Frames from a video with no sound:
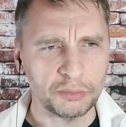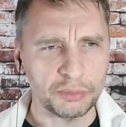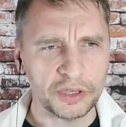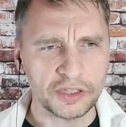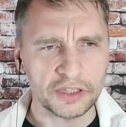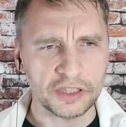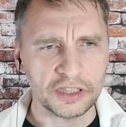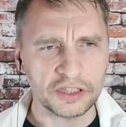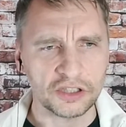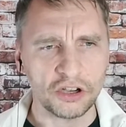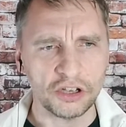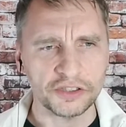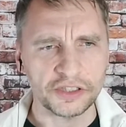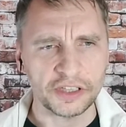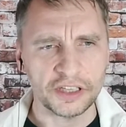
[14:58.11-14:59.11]
Presence has
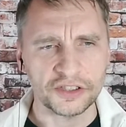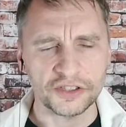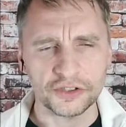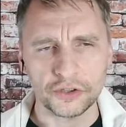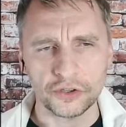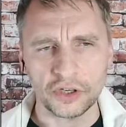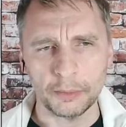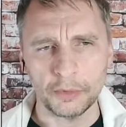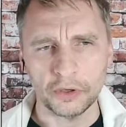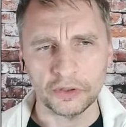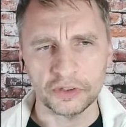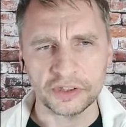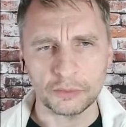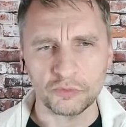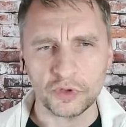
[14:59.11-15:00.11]
caused a stir
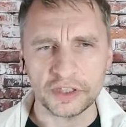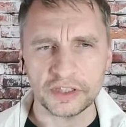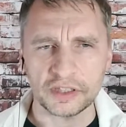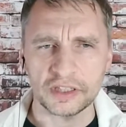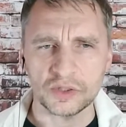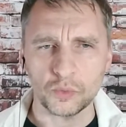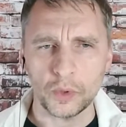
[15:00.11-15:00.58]
among some residents.